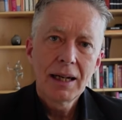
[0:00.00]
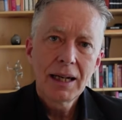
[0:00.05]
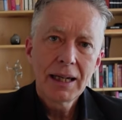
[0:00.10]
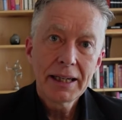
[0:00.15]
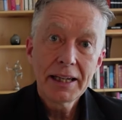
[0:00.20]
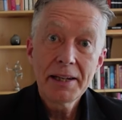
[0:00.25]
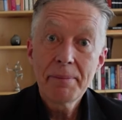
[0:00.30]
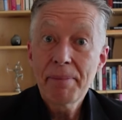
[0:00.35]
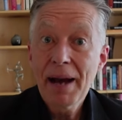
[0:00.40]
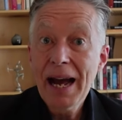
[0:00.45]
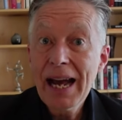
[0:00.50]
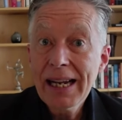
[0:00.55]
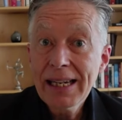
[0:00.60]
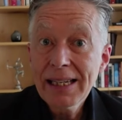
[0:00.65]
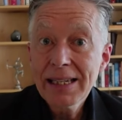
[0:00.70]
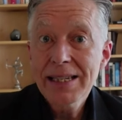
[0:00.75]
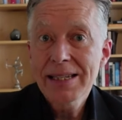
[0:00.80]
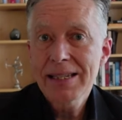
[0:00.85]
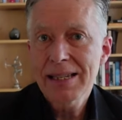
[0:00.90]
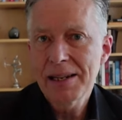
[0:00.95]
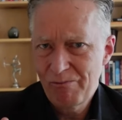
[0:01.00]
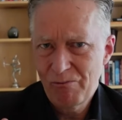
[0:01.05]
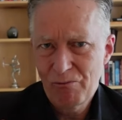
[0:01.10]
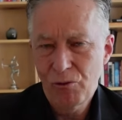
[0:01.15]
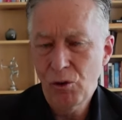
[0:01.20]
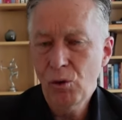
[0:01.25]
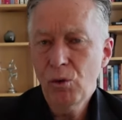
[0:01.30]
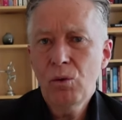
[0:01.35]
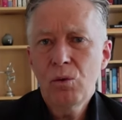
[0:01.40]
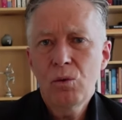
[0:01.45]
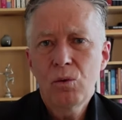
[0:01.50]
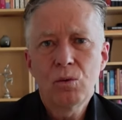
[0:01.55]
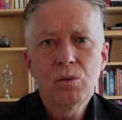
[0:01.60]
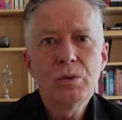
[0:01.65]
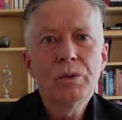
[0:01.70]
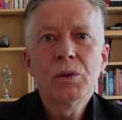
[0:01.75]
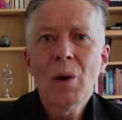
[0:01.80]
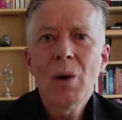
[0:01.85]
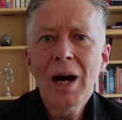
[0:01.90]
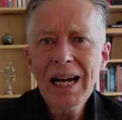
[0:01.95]
He paints a full
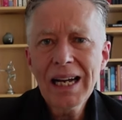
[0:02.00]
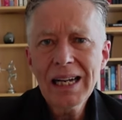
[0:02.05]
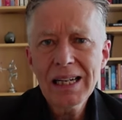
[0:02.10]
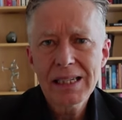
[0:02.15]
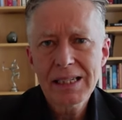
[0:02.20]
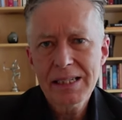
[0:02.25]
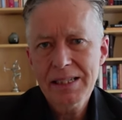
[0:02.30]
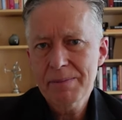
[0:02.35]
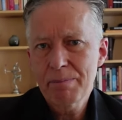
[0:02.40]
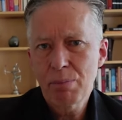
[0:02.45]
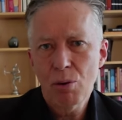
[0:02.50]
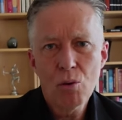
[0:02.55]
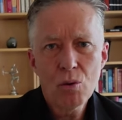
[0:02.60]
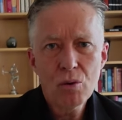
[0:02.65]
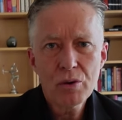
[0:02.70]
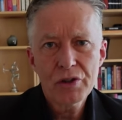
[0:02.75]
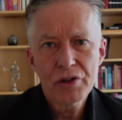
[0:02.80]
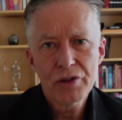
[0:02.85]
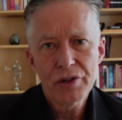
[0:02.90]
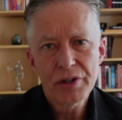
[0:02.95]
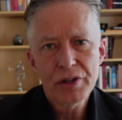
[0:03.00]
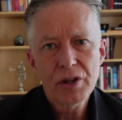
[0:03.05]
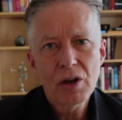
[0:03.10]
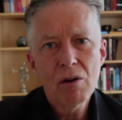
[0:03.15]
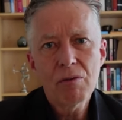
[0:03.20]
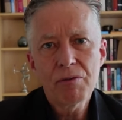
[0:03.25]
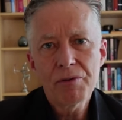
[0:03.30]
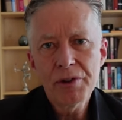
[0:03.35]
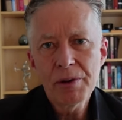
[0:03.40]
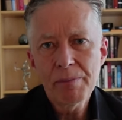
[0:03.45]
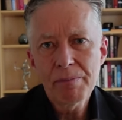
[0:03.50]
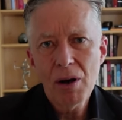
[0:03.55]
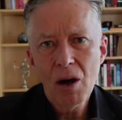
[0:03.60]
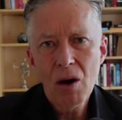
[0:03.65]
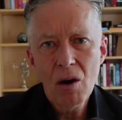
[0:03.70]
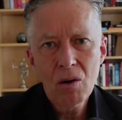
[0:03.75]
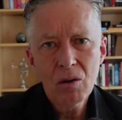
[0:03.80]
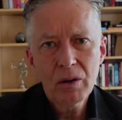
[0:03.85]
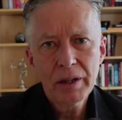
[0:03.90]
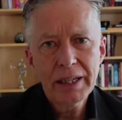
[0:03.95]
nuanced portrait of
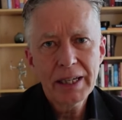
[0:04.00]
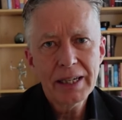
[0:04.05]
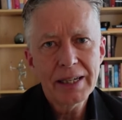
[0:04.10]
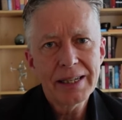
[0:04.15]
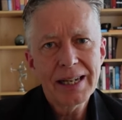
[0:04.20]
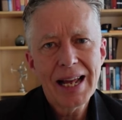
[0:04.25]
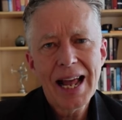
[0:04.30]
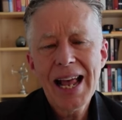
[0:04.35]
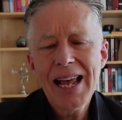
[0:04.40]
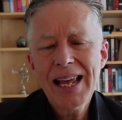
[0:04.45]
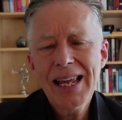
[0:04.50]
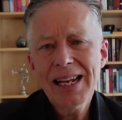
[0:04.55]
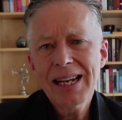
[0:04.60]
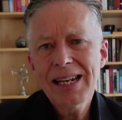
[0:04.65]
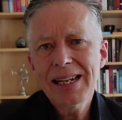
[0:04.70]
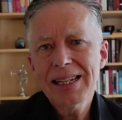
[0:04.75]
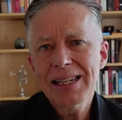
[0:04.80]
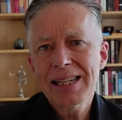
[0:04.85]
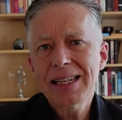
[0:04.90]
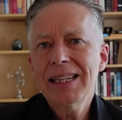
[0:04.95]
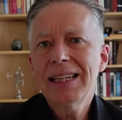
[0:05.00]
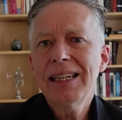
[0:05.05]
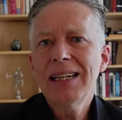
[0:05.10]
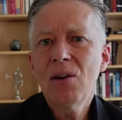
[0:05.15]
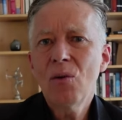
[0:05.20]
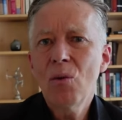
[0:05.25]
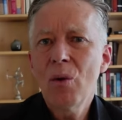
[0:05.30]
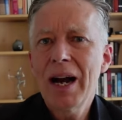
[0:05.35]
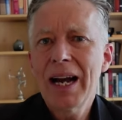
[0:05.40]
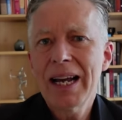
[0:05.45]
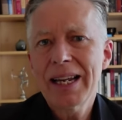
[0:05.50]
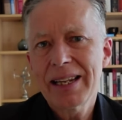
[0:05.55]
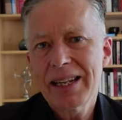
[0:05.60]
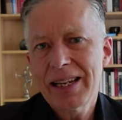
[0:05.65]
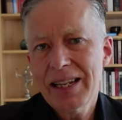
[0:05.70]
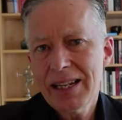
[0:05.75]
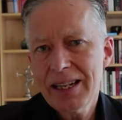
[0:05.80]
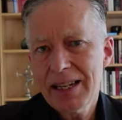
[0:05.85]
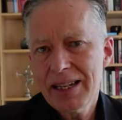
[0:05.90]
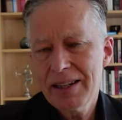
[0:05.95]
Napoleon, and in a way,
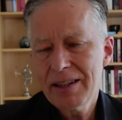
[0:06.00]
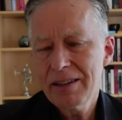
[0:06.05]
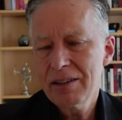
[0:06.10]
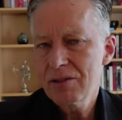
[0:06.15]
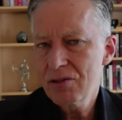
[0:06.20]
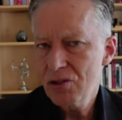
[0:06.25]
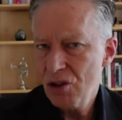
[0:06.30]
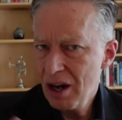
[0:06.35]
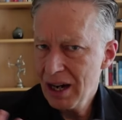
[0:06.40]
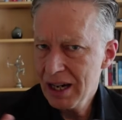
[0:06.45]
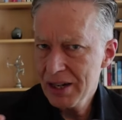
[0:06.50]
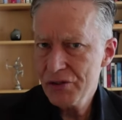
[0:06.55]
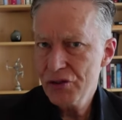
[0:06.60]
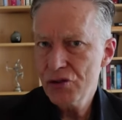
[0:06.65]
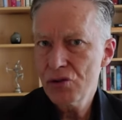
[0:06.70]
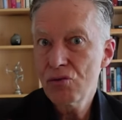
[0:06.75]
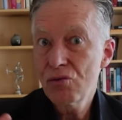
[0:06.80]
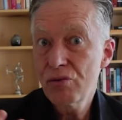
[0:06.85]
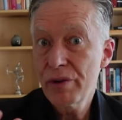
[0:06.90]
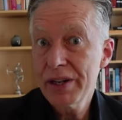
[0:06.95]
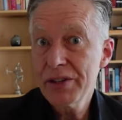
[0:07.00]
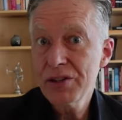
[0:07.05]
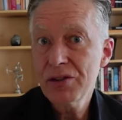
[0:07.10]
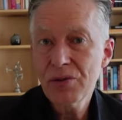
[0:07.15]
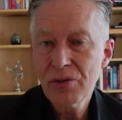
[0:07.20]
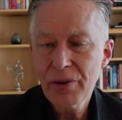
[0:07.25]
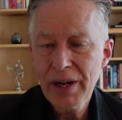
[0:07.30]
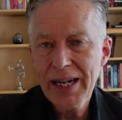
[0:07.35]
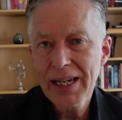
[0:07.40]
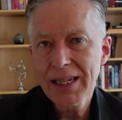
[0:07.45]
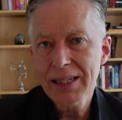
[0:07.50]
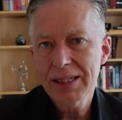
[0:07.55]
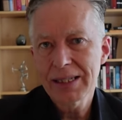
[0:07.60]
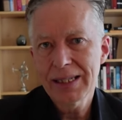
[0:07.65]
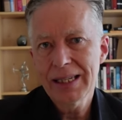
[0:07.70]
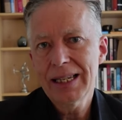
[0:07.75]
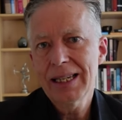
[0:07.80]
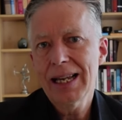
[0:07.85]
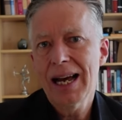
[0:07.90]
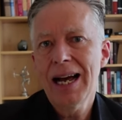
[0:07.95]
he tries to resurrect
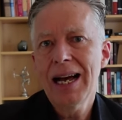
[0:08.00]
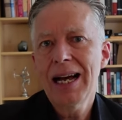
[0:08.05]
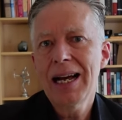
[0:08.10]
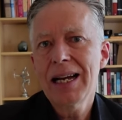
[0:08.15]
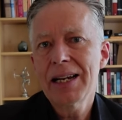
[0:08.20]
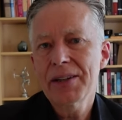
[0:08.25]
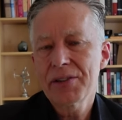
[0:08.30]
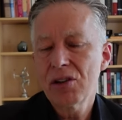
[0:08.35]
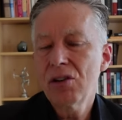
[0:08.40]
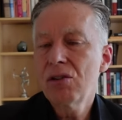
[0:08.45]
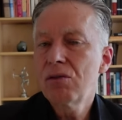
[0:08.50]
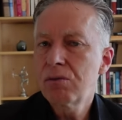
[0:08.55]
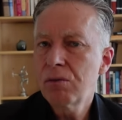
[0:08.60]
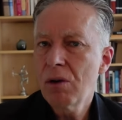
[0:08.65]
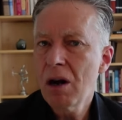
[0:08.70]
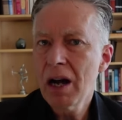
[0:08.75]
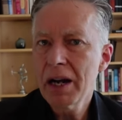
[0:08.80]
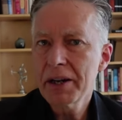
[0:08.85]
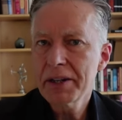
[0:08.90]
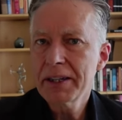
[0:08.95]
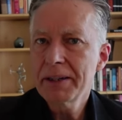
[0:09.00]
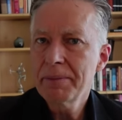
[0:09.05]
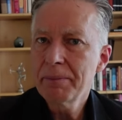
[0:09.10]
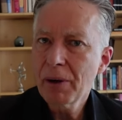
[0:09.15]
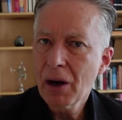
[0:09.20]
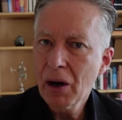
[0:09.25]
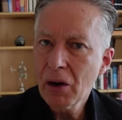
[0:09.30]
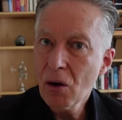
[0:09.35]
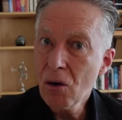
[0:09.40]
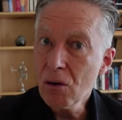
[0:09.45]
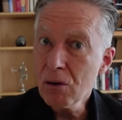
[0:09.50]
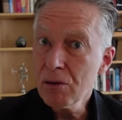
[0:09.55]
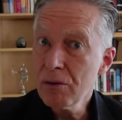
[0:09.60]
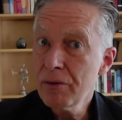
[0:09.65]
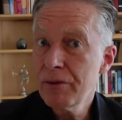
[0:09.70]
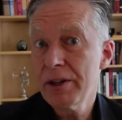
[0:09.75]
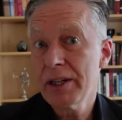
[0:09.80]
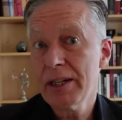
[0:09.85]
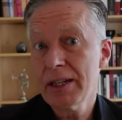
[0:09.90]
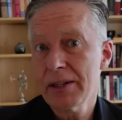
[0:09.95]
the art of writing
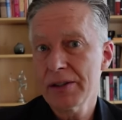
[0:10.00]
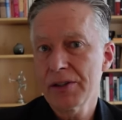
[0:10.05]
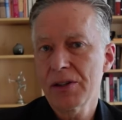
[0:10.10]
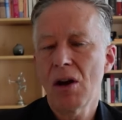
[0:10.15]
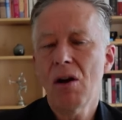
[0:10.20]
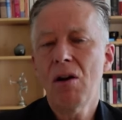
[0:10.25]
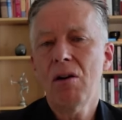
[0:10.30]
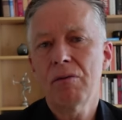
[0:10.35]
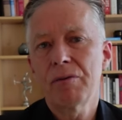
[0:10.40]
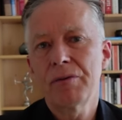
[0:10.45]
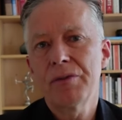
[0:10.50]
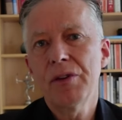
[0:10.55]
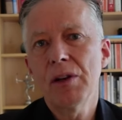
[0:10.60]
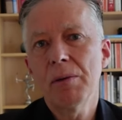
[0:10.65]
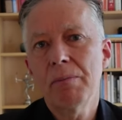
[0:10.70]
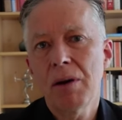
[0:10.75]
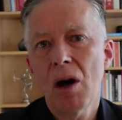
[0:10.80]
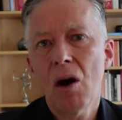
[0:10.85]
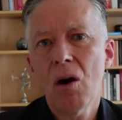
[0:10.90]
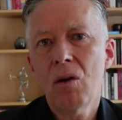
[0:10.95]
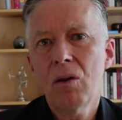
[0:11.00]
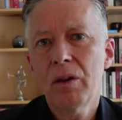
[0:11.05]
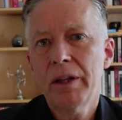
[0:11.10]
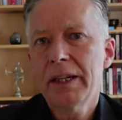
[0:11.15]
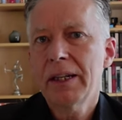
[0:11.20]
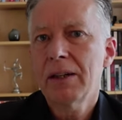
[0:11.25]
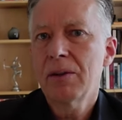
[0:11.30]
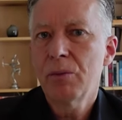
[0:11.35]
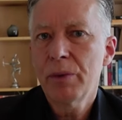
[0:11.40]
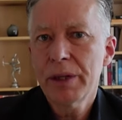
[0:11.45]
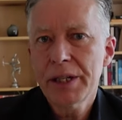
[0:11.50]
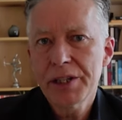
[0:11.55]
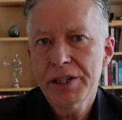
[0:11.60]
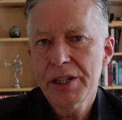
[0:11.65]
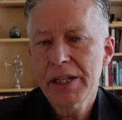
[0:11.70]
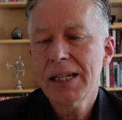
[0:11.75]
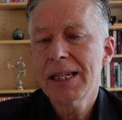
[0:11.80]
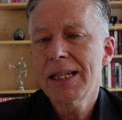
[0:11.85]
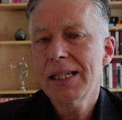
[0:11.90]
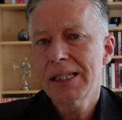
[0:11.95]
biographies of Napoleon, which
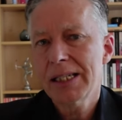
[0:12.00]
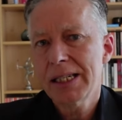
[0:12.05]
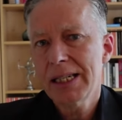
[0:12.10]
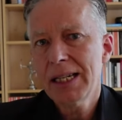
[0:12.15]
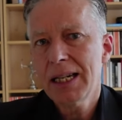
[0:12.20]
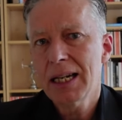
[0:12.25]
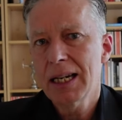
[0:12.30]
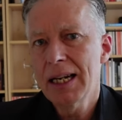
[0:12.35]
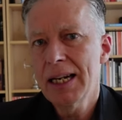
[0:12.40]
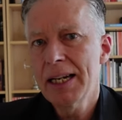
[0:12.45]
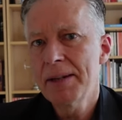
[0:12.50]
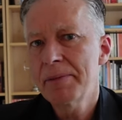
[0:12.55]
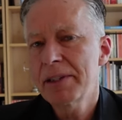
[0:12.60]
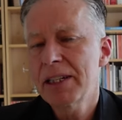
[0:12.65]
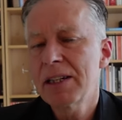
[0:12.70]
at least he claims had